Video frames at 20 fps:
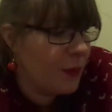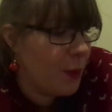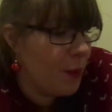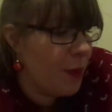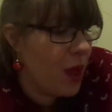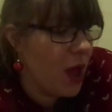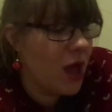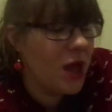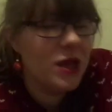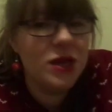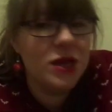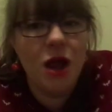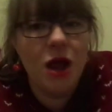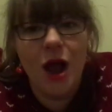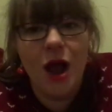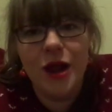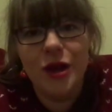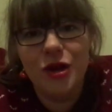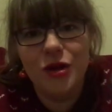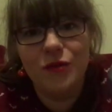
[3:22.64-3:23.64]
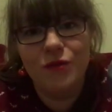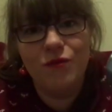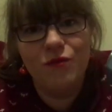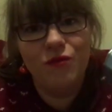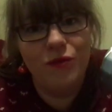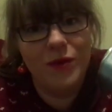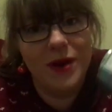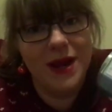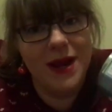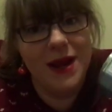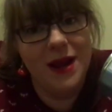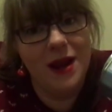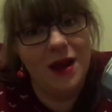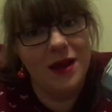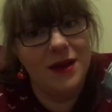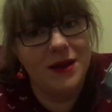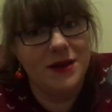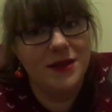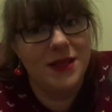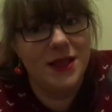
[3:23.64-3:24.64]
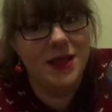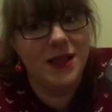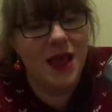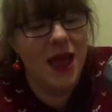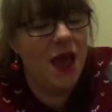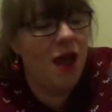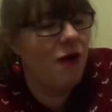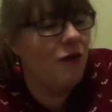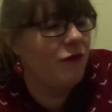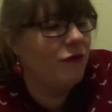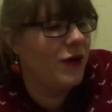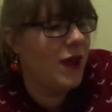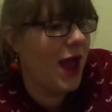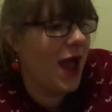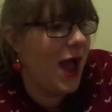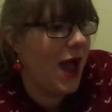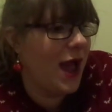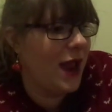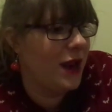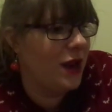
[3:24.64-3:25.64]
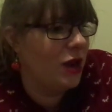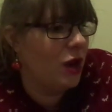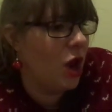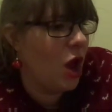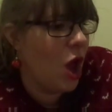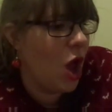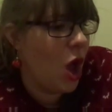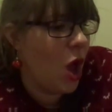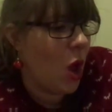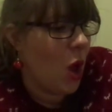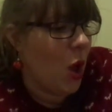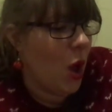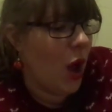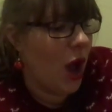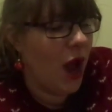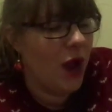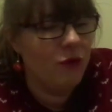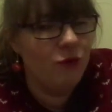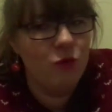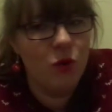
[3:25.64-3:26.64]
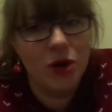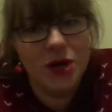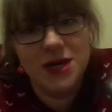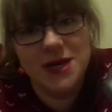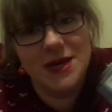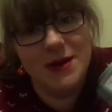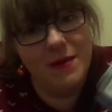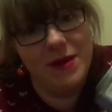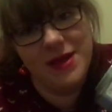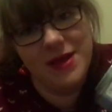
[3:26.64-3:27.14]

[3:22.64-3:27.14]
But I just really liked this gift and I wanted it